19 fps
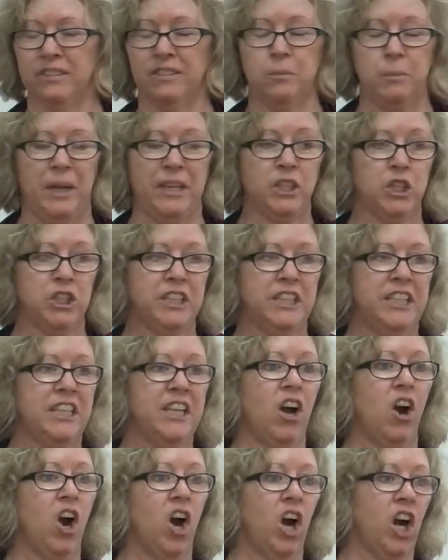
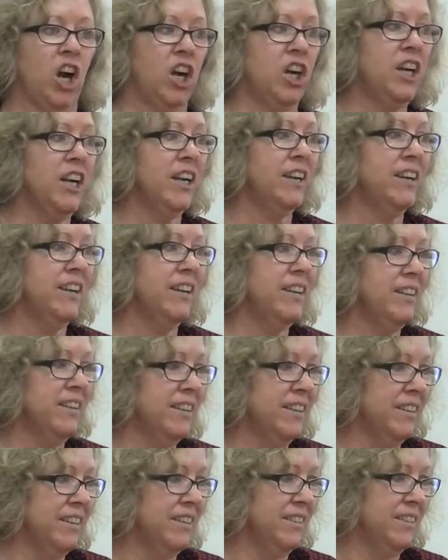especially are
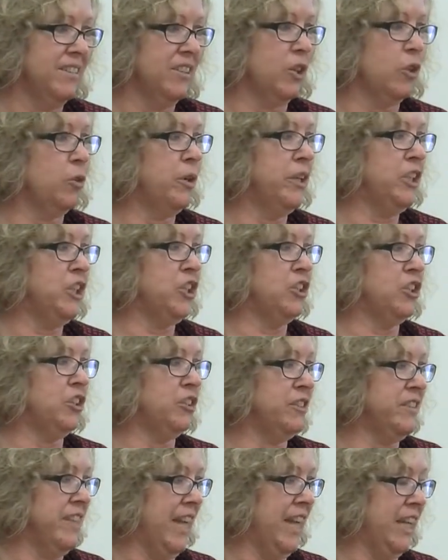
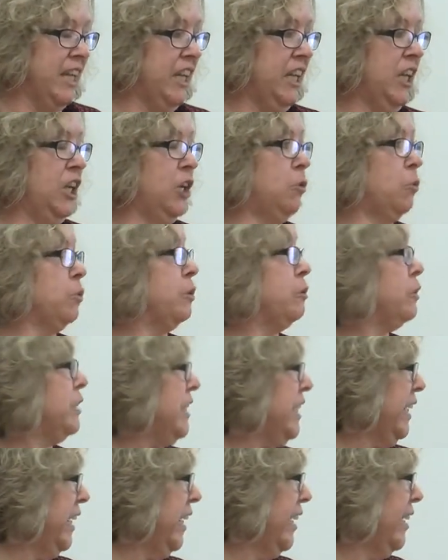creatures that need
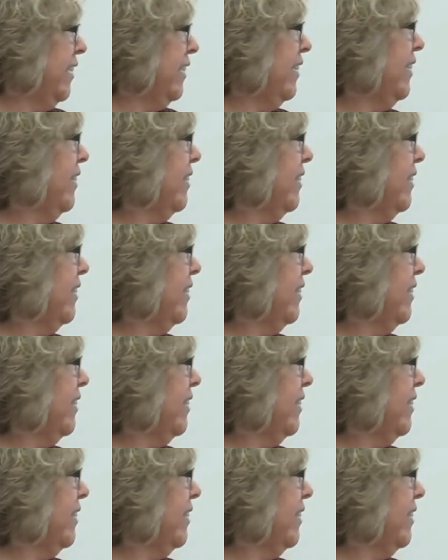routine,